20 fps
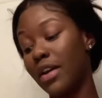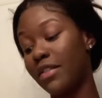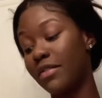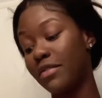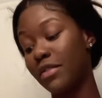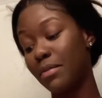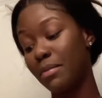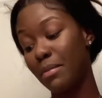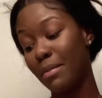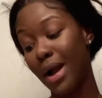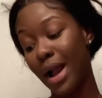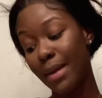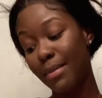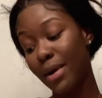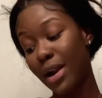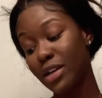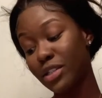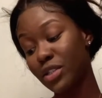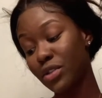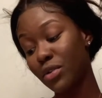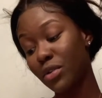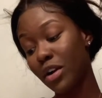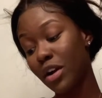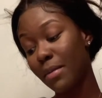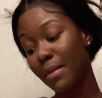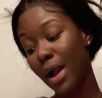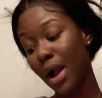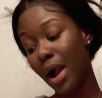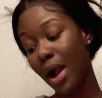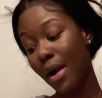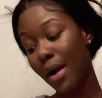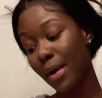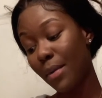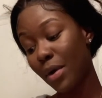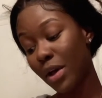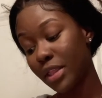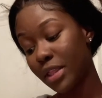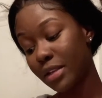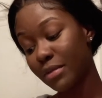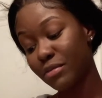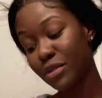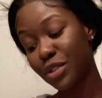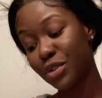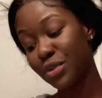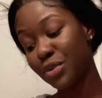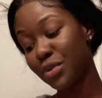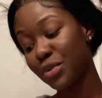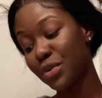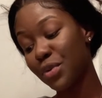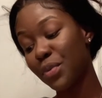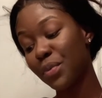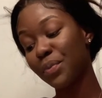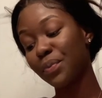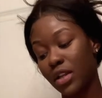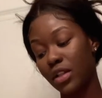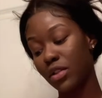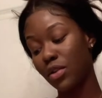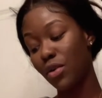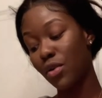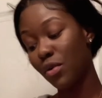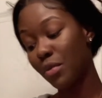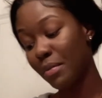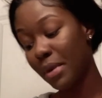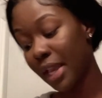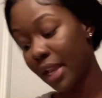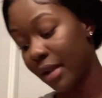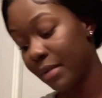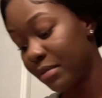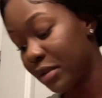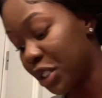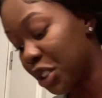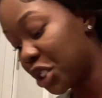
If the, my brows don't come out how I want them to, the whole makeup is